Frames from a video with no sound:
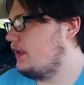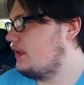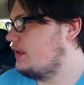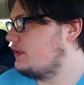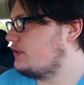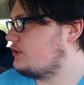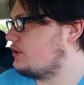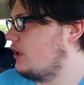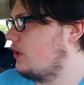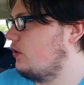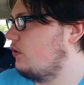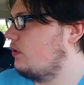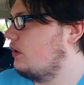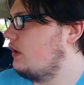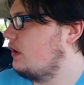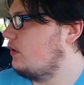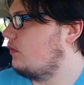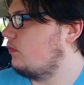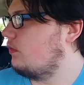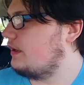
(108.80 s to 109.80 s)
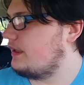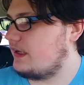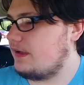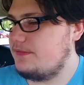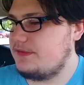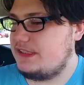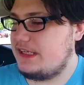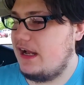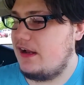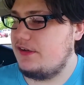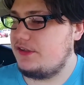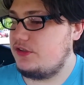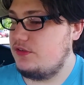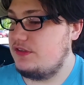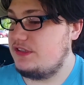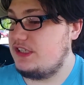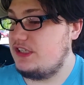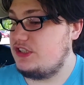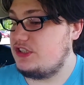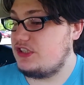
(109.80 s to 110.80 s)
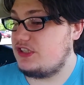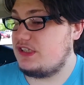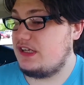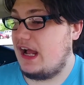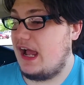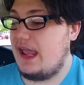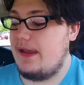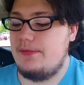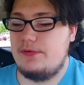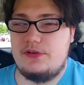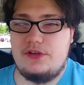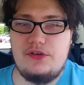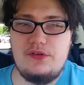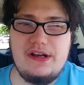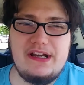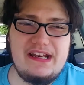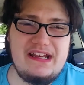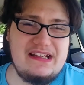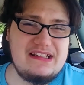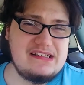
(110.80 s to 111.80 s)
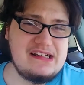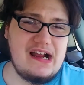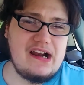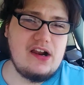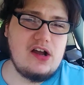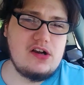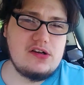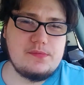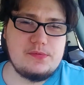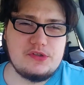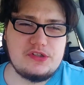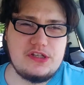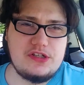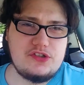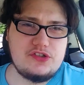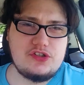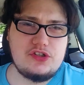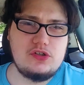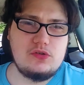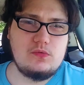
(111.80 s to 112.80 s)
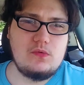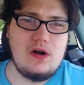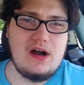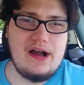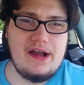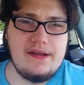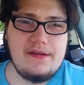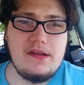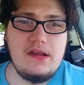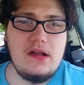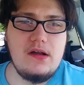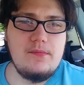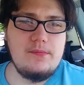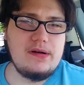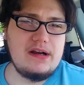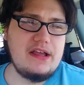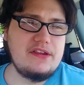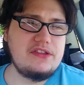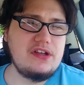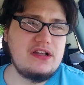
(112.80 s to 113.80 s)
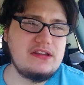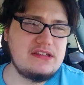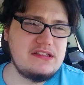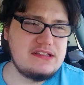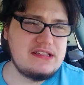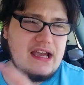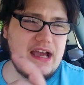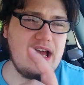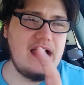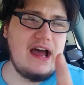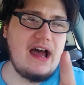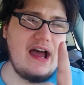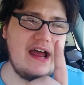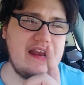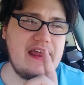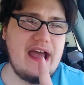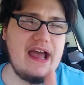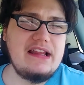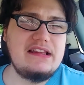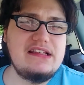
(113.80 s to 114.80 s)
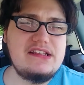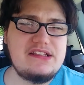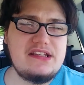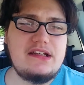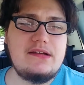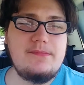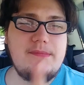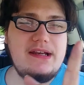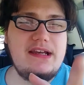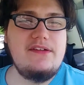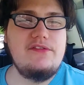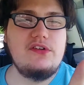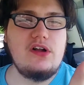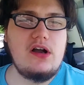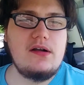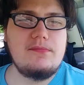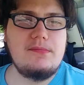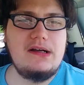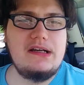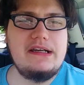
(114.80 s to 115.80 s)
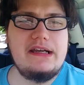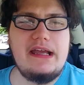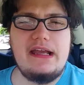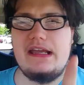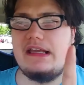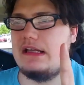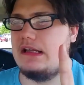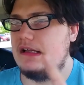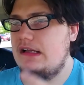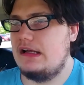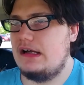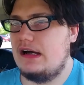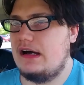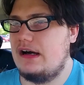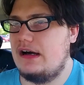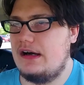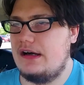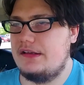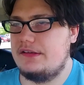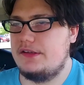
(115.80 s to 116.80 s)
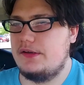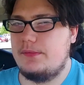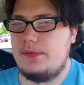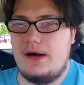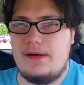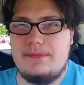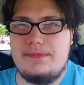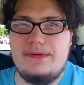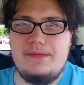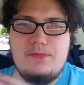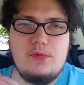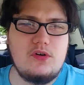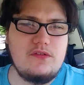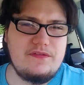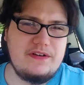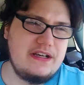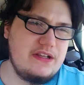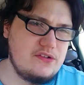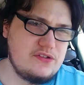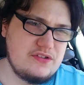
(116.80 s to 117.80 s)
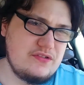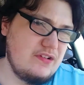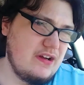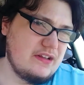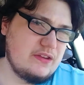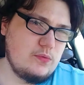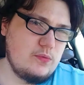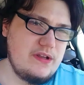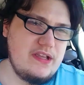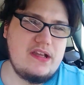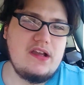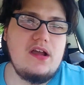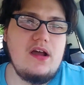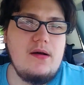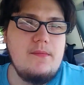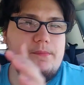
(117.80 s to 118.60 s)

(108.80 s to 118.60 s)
So what it comes down to is he's just not able to do it, and he's not 100% sure why. But I thought I'd add this in the mini vlog Monday. There'll probably be more videos throughout the week.